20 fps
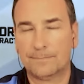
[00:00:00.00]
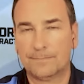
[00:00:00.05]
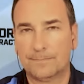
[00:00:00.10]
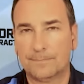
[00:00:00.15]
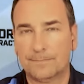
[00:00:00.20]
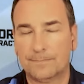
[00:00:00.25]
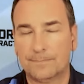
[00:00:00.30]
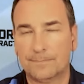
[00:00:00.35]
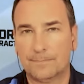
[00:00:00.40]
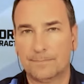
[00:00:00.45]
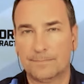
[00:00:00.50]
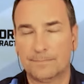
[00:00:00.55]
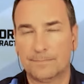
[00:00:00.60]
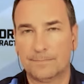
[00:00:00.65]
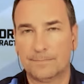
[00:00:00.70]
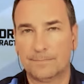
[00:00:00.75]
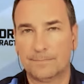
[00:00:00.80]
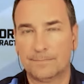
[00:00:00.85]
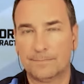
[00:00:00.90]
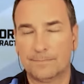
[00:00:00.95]

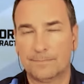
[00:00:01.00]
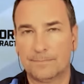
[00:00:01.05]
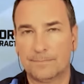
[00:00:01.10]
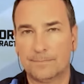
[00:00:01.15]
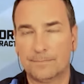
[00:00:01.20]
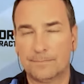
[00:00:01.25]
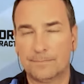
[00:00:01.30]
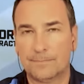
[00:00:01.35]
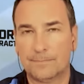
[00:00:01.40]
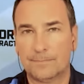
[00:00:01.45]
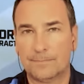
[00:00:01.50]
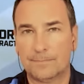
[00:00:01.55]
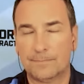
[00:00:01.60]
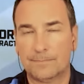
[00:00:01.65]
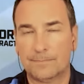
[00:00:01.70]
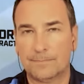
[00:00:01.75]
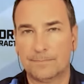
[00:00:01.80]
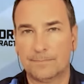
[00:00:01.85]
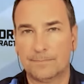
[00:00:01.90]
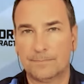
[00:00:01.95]

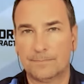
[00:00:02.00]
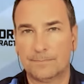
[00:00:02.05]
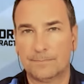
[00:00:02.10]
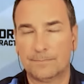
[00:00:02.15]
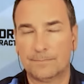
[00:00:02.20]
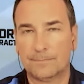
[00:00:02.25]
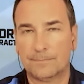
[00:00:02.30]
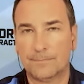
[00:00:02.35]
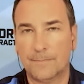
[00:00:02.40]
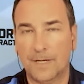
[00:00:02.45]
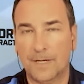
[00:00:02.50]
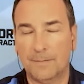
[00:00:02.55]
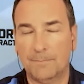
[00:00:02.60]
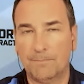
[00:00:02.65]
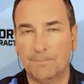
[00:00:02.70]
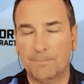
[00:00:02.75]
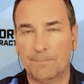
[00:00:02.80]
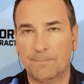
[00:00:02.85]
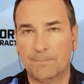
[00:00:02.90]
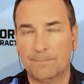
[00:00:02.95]

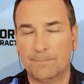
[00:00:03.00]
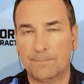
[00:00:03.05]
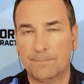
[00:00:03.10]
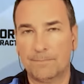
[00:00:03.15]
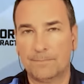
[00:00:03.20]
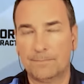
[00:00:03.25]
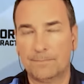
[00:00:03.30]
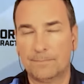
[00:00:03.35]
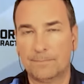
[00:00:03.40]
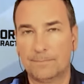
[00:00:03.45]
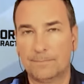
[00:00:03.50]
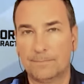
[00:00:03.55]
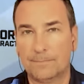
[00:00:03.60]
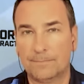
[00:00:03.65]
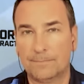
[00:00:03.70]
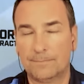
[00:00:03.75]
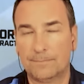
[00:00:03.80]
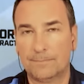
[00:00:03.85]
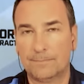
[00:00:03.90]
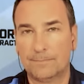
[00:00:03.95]
No words are spoken by the person on screen.